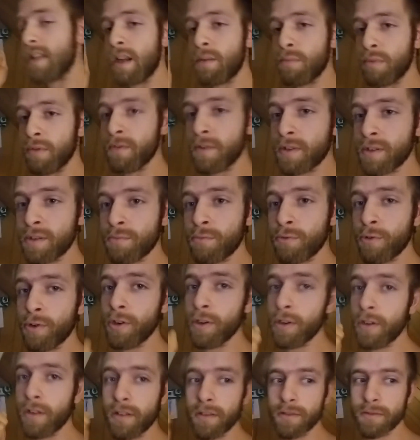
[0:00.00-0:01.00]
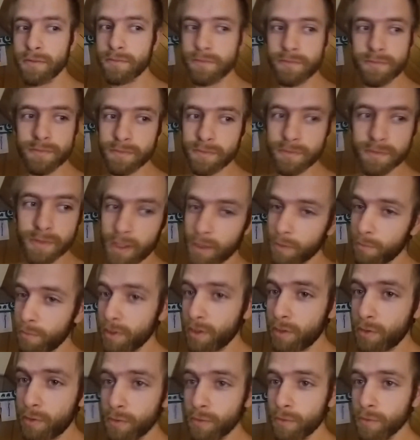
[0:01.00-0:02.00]
up a vision board that would be
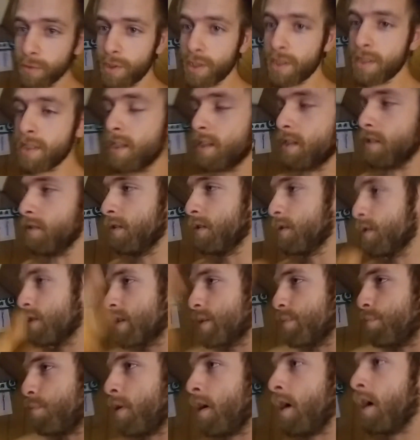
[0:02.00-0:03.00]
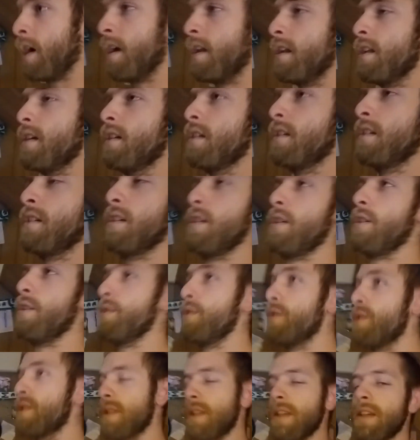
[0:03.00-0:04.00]
cool just like a little spot on
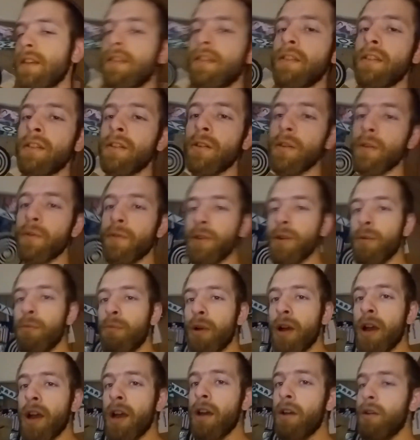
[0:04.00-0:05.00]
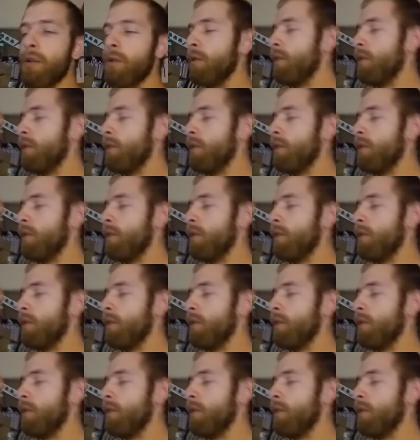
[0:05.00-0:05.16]
your ceiling over your bed or